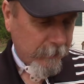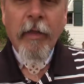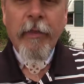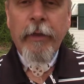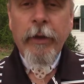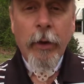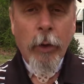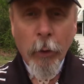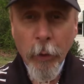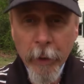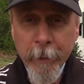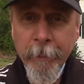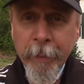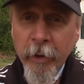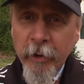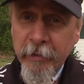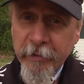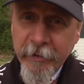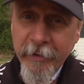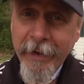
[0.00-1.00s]
The only
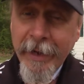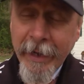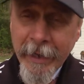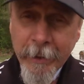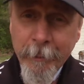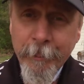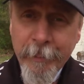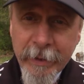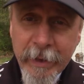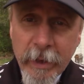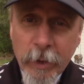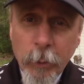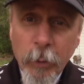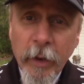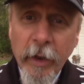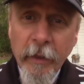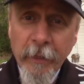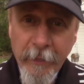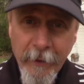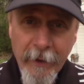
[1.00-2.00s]
person I compete
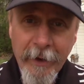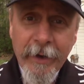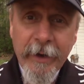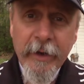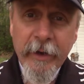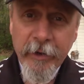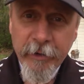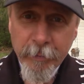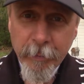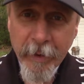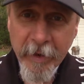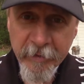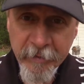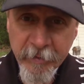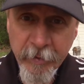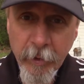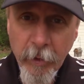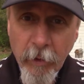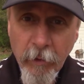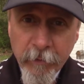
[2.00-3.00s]
with is
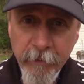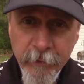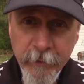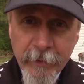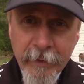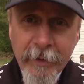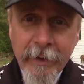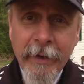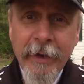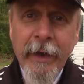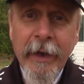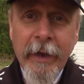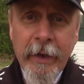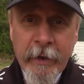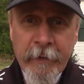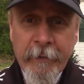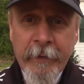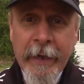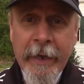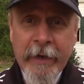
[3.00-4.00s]
myself,
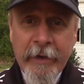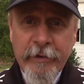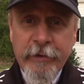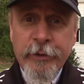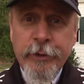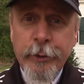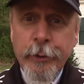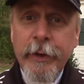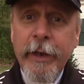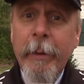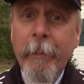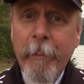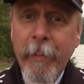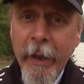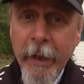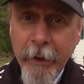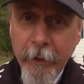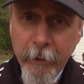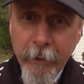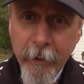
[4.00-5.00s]
and that is to get
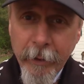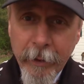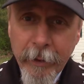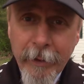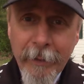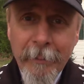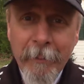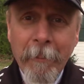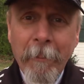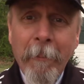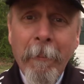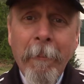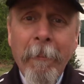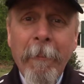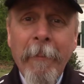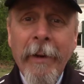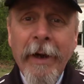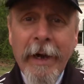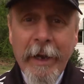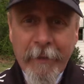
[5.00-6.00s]
better.
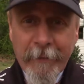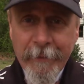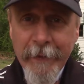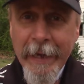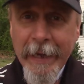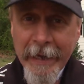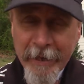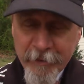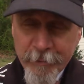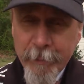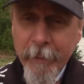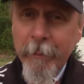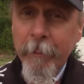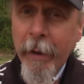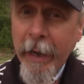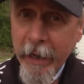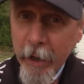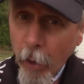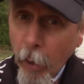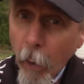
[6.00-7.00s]
And that has been
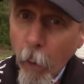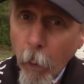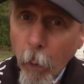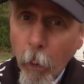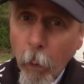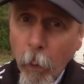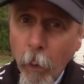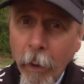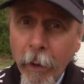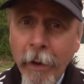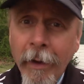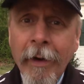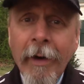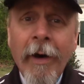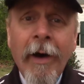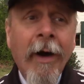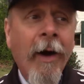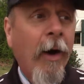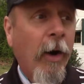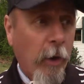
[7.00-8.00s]
my goal
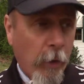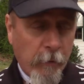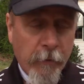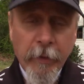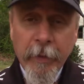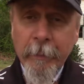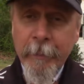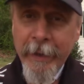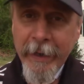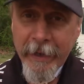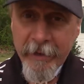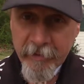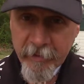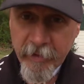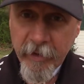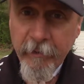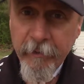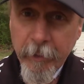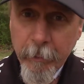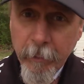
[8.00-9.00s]
over the past
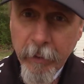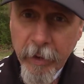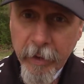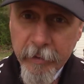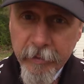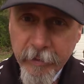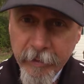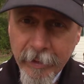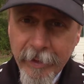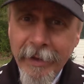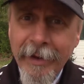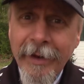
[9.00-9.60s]
seven months,